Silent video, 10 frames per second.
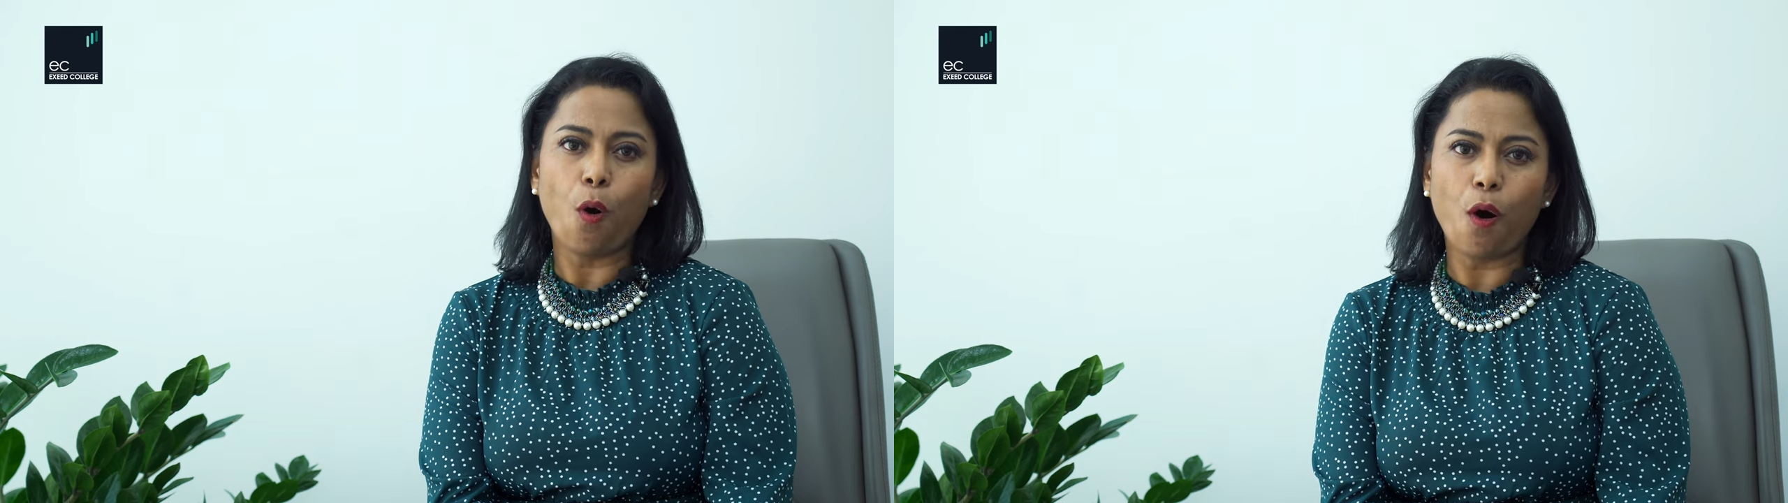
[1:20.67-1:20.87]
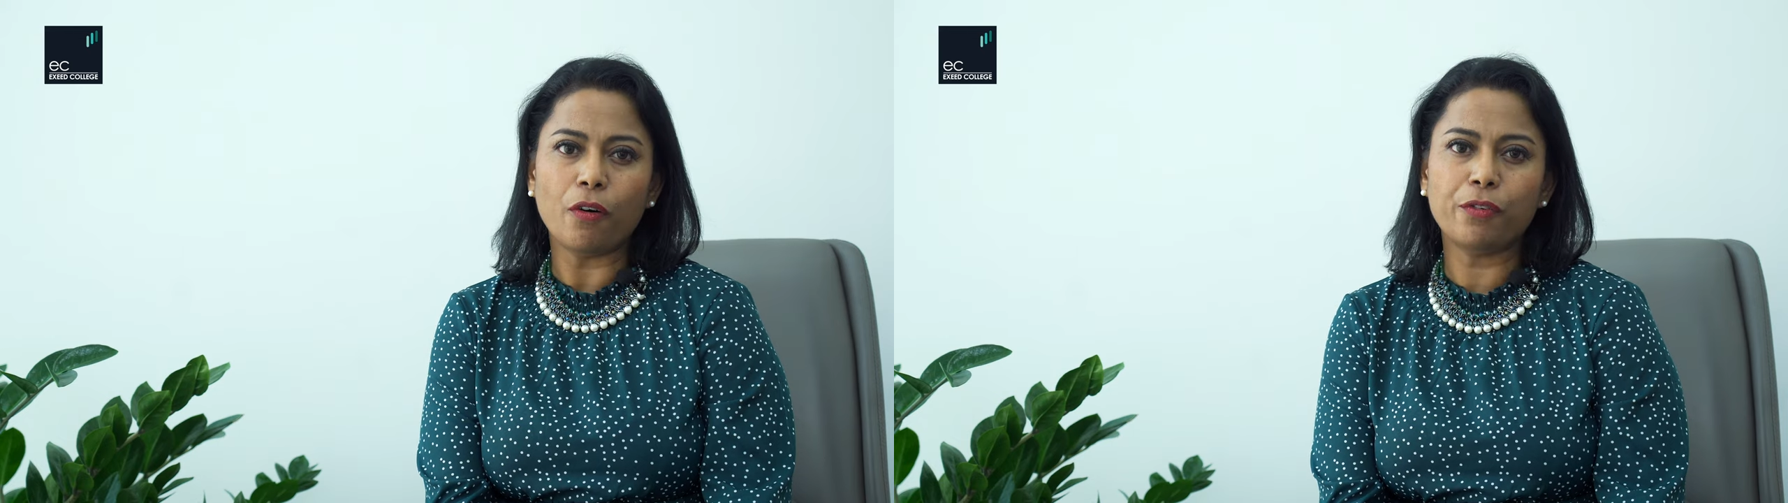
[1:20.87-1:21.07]

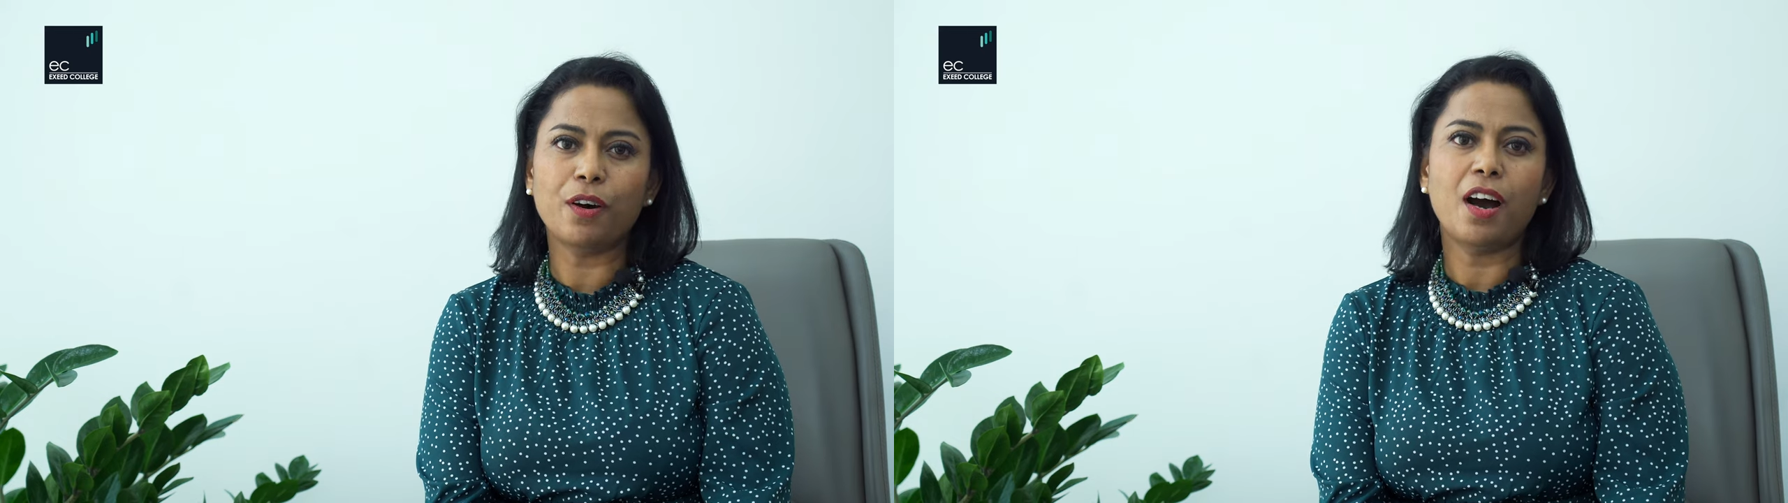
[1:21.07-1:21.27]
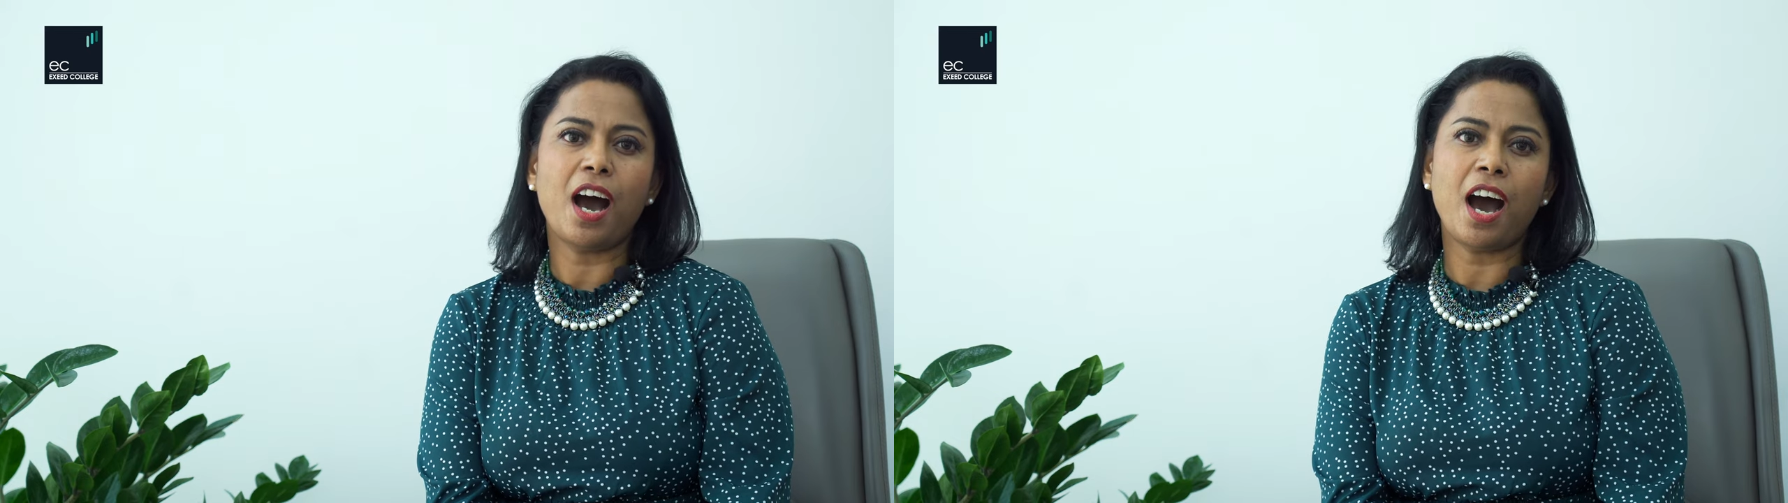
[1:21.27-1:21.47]
of
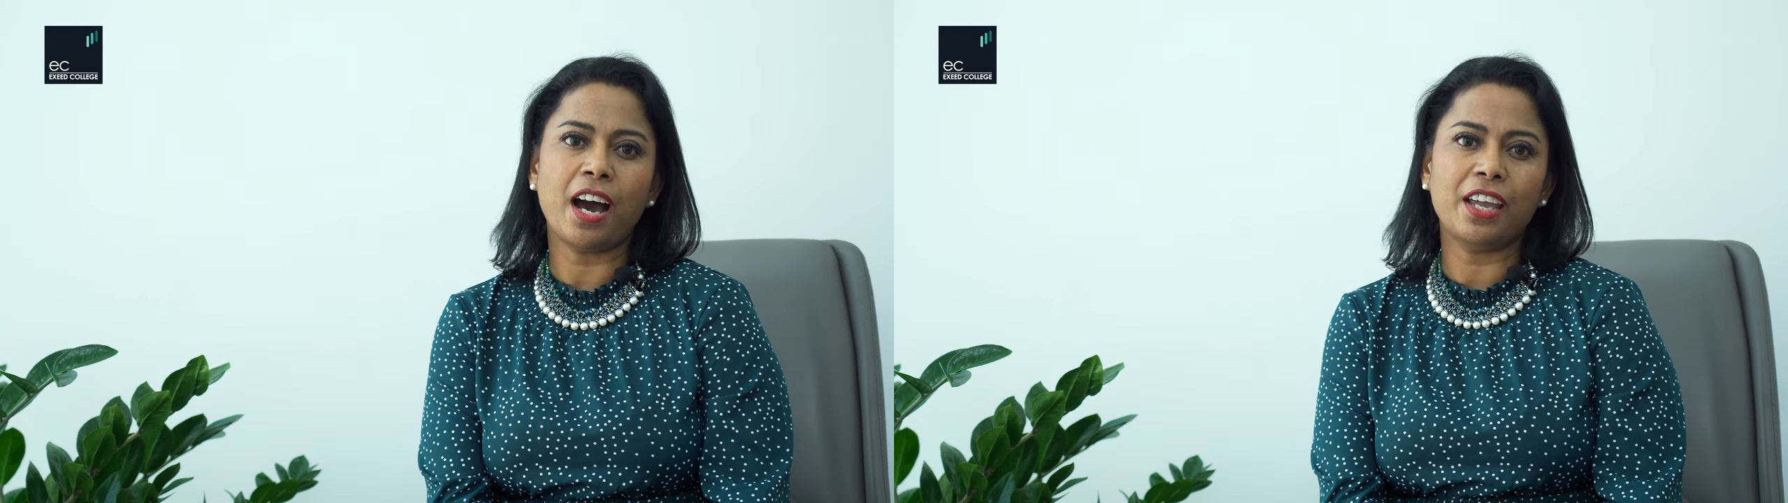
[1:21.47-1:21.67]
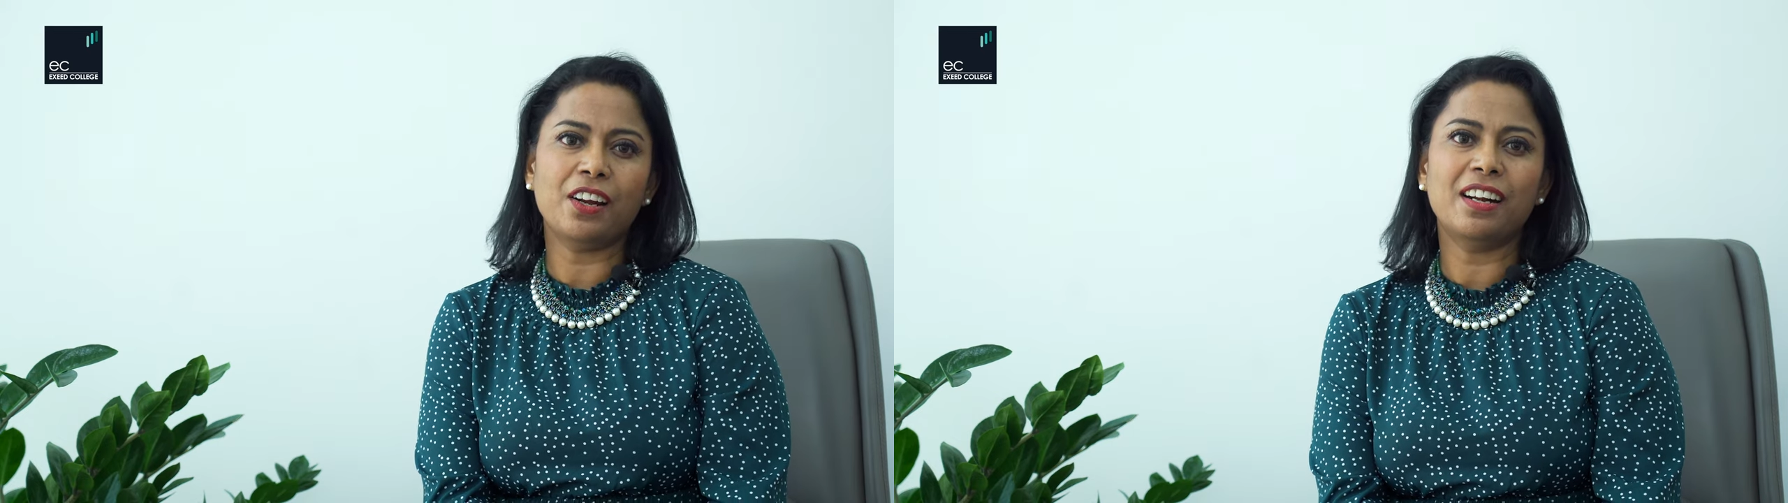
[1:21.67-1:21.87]

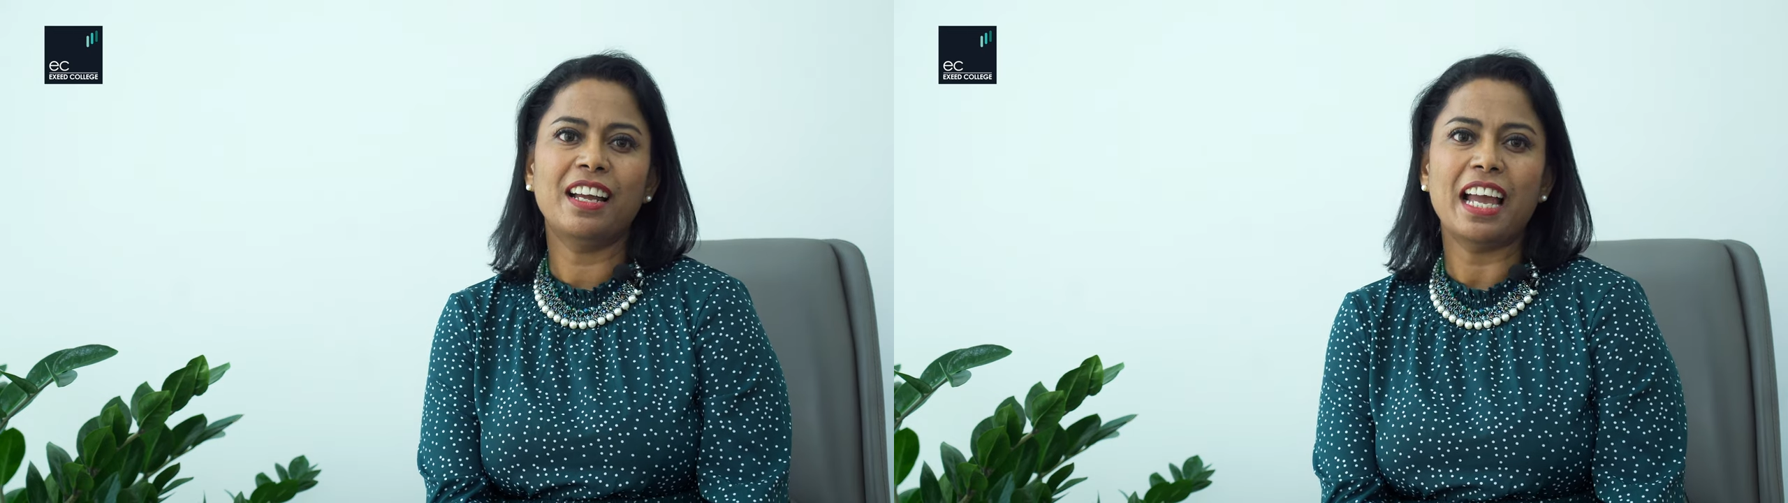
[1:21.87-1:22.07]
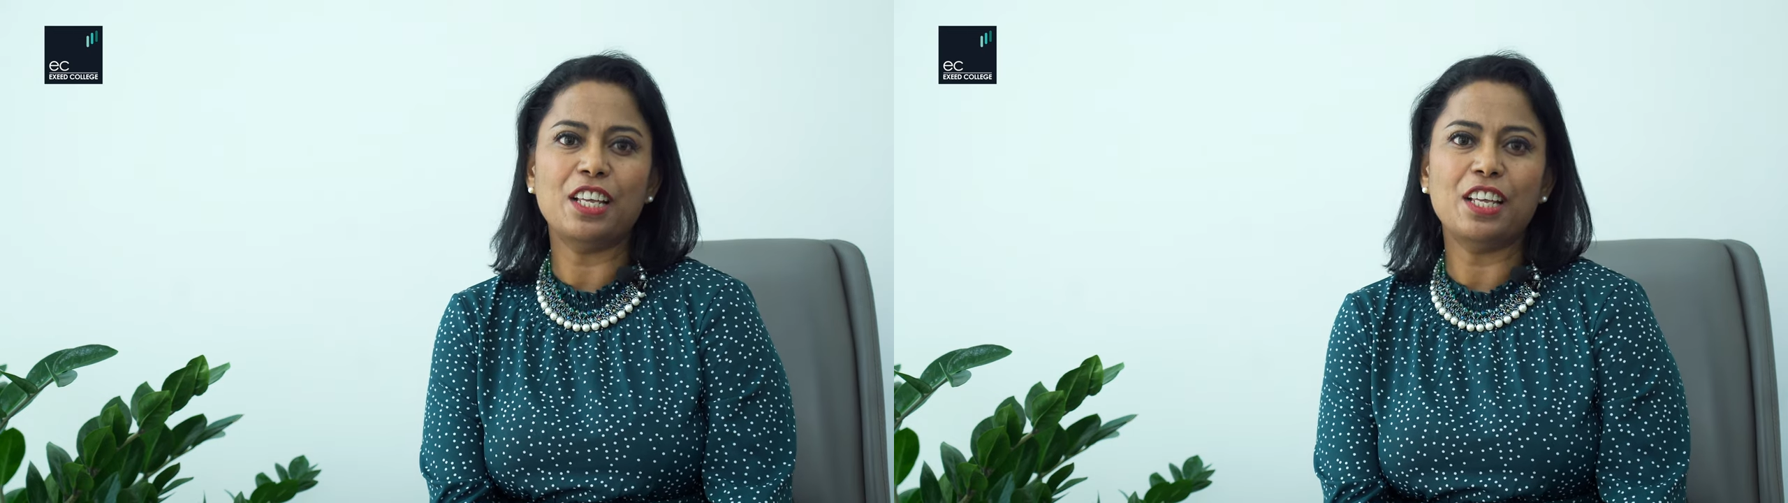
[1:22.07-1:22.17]
higher